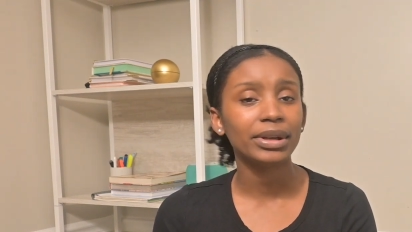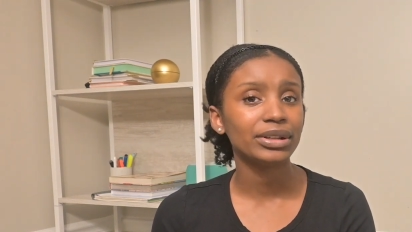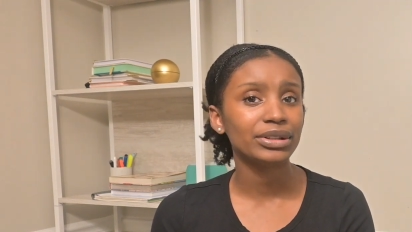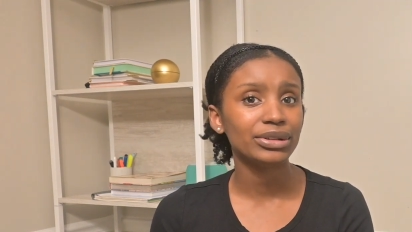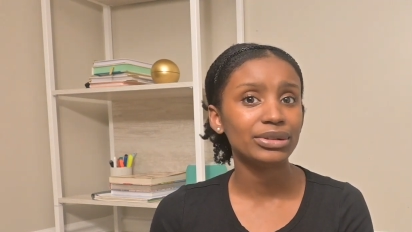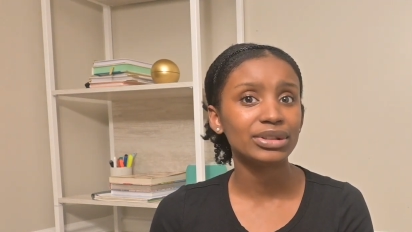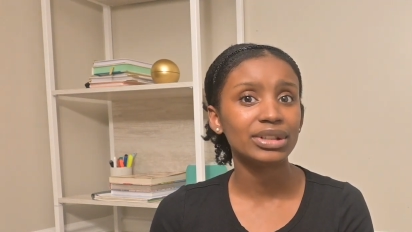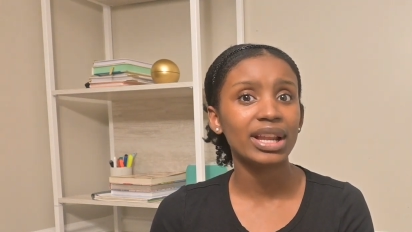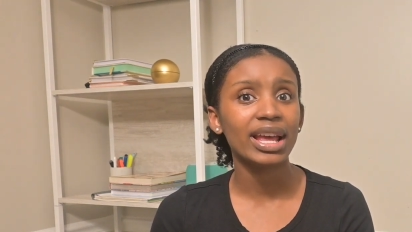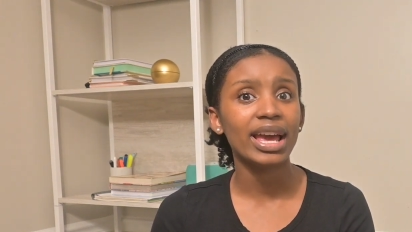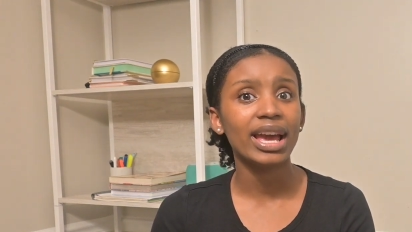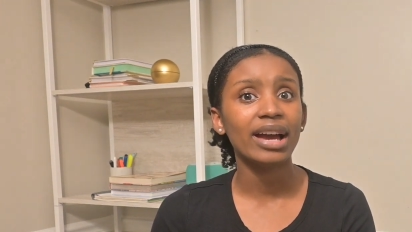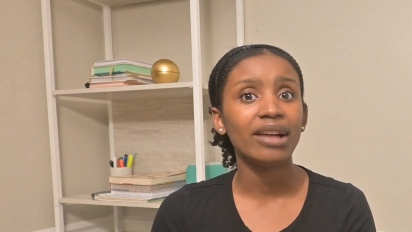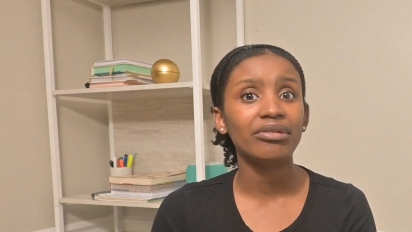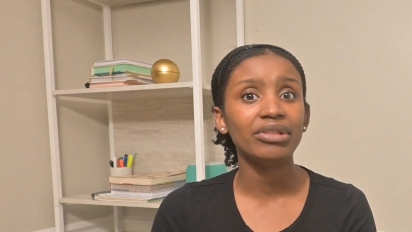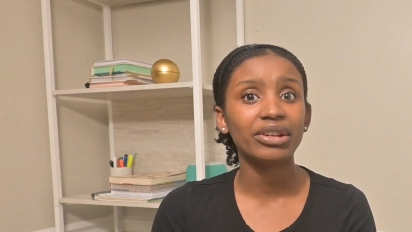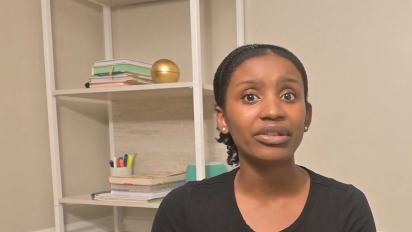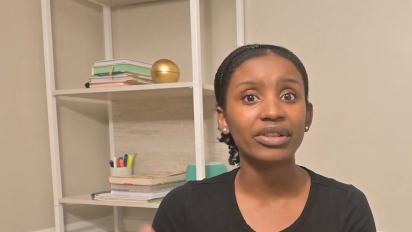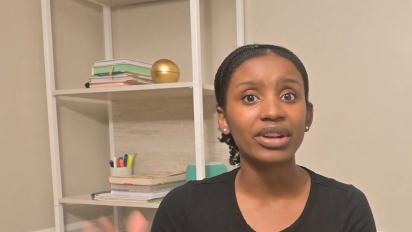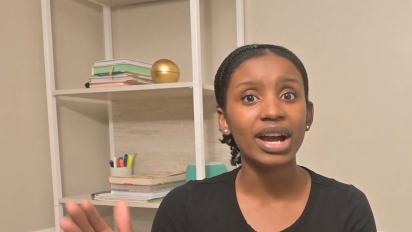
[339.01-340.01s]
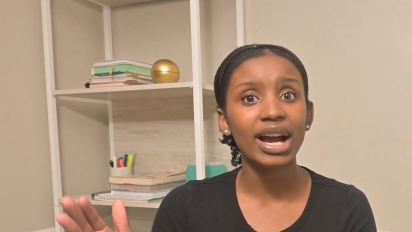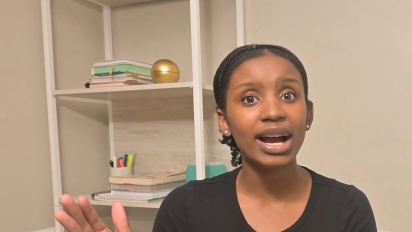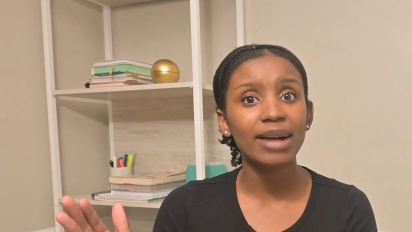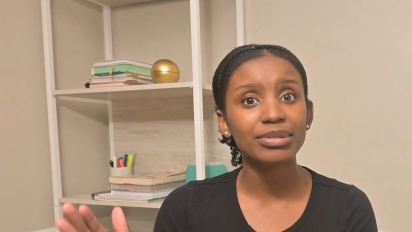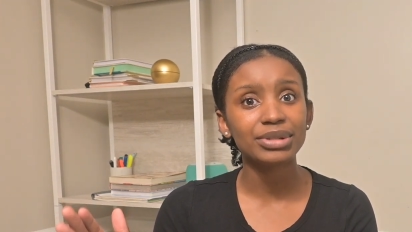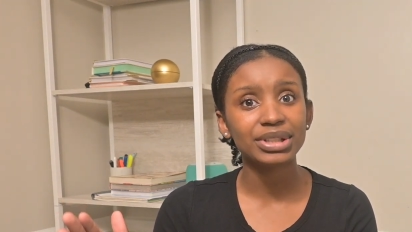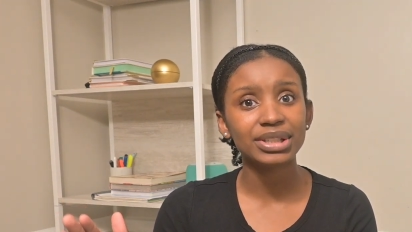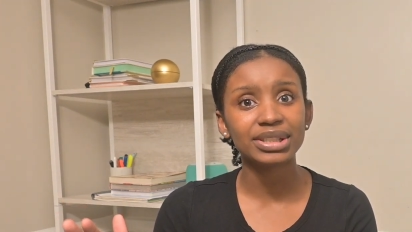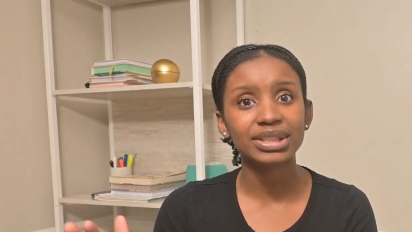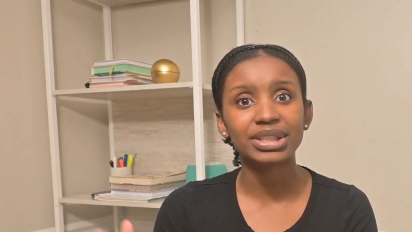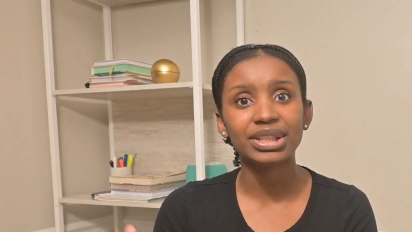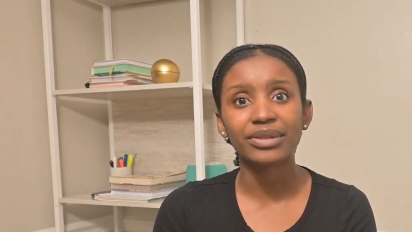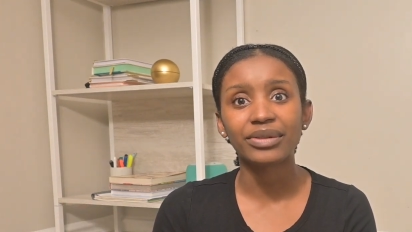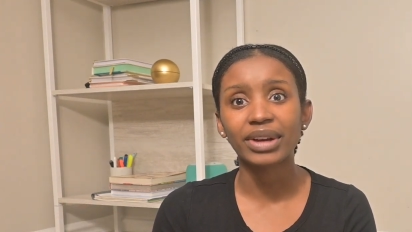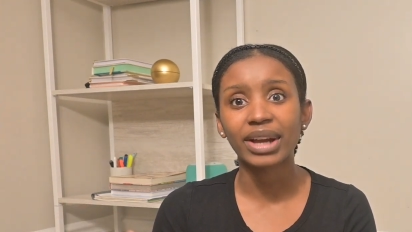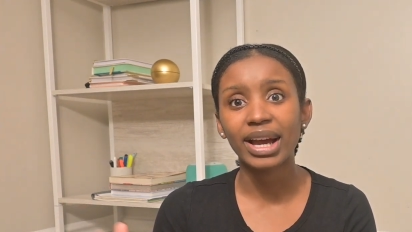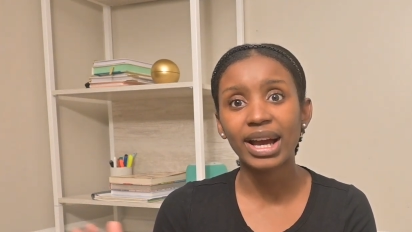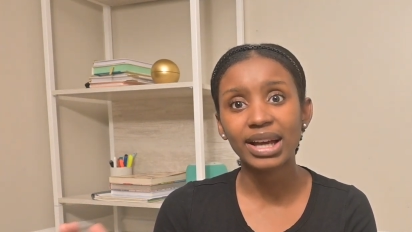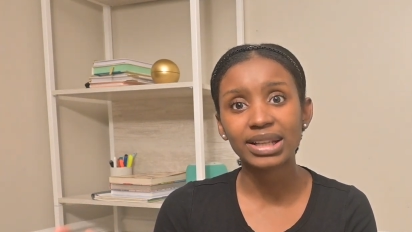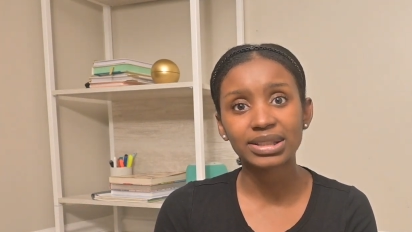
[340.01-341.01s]
It'll usually have different options,
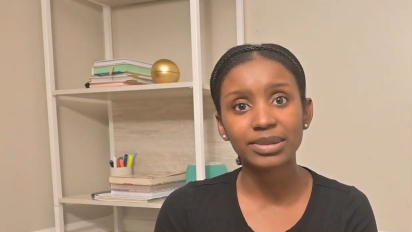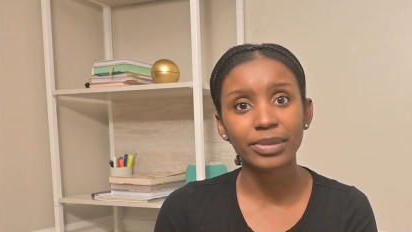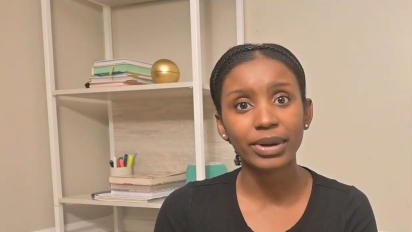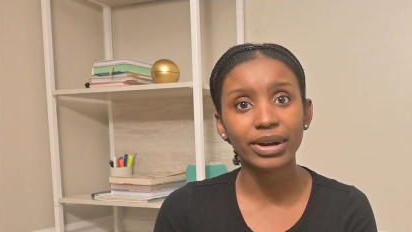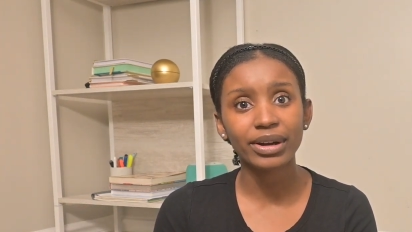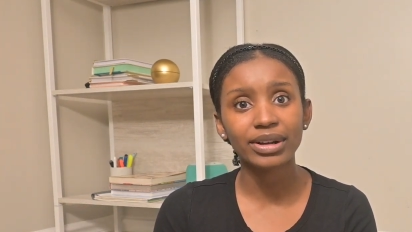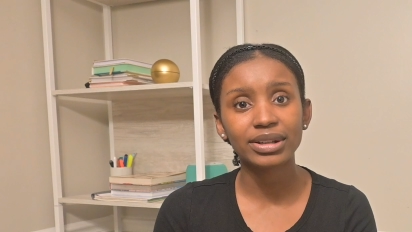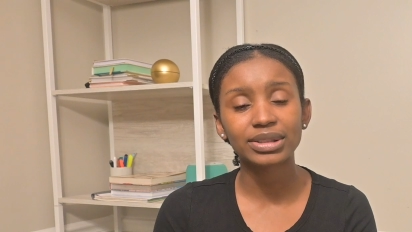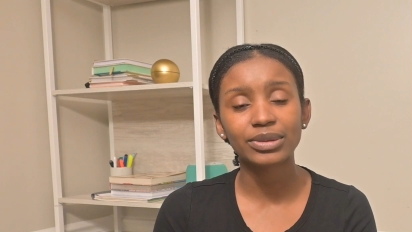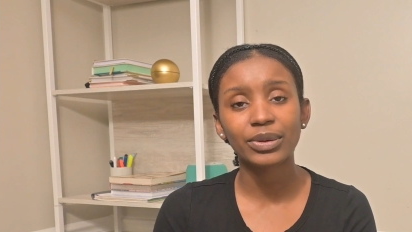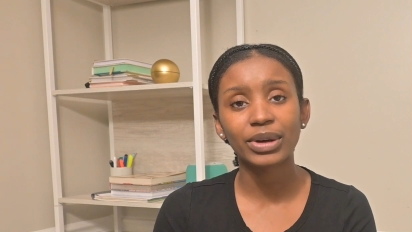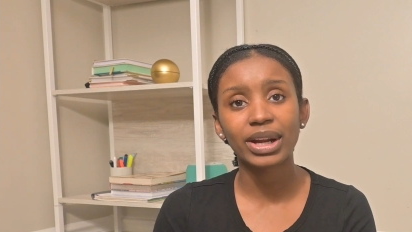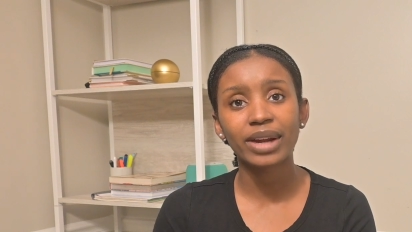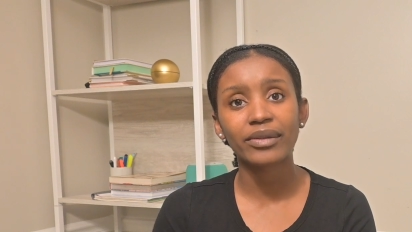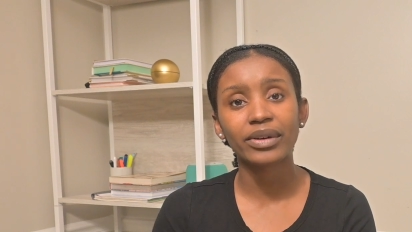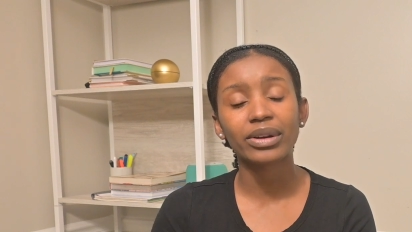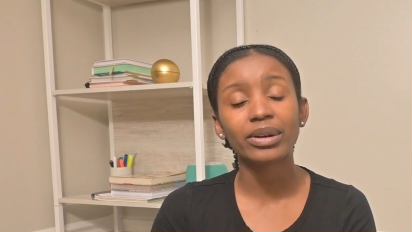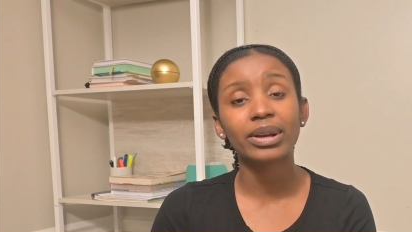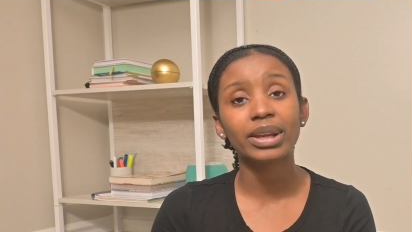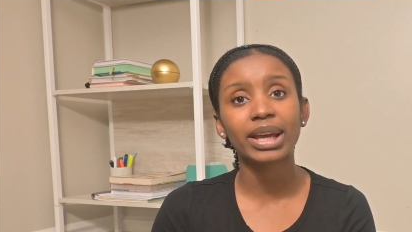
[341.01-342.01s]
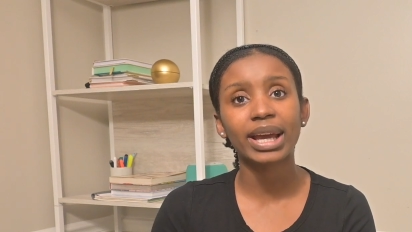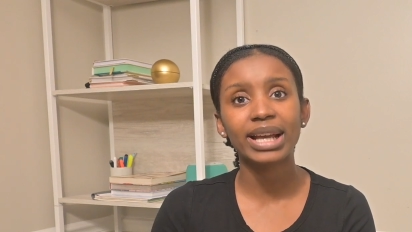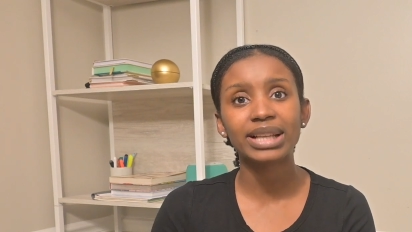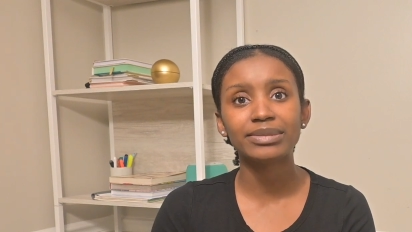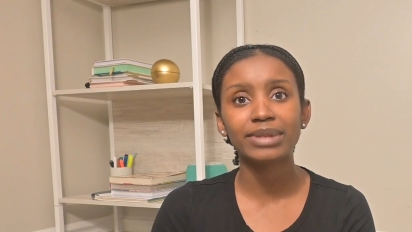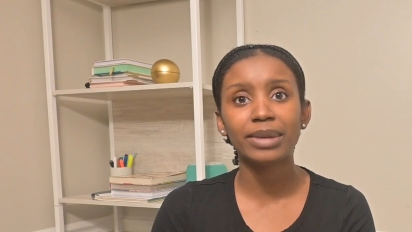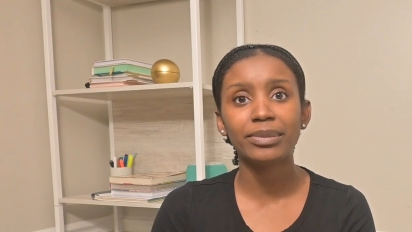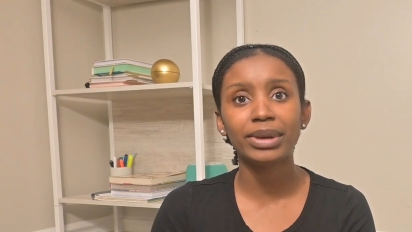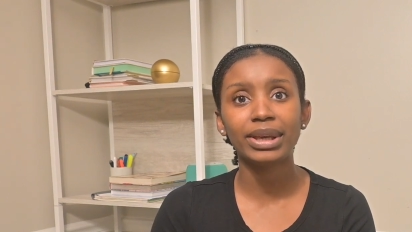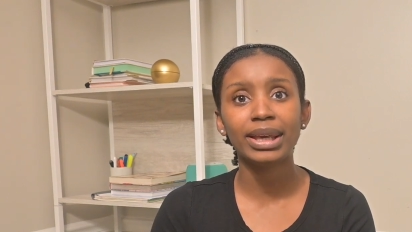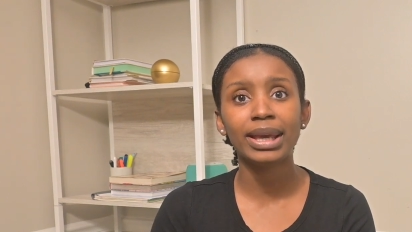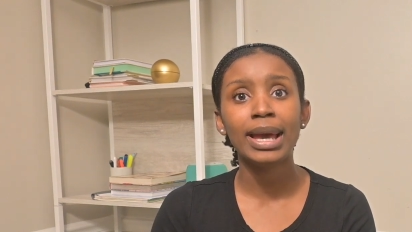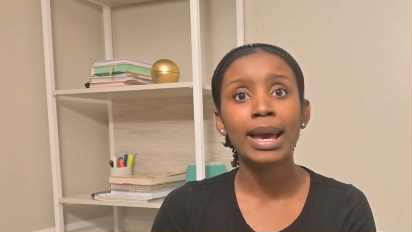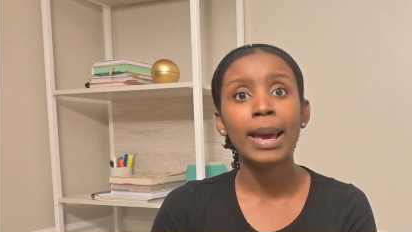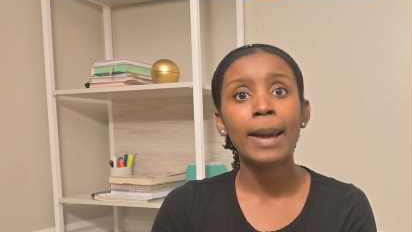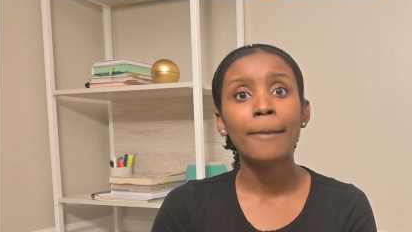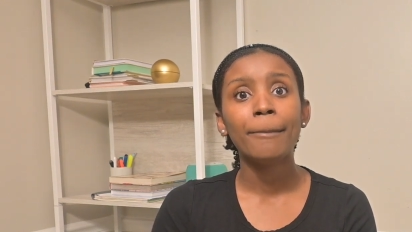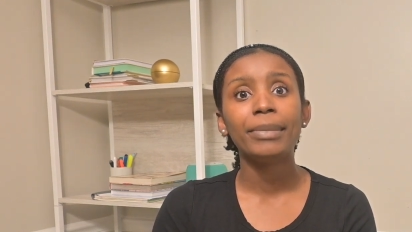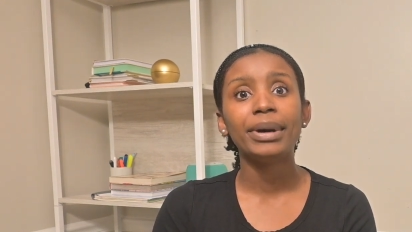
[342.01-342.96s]
different kinds of birds or whatever the case may be.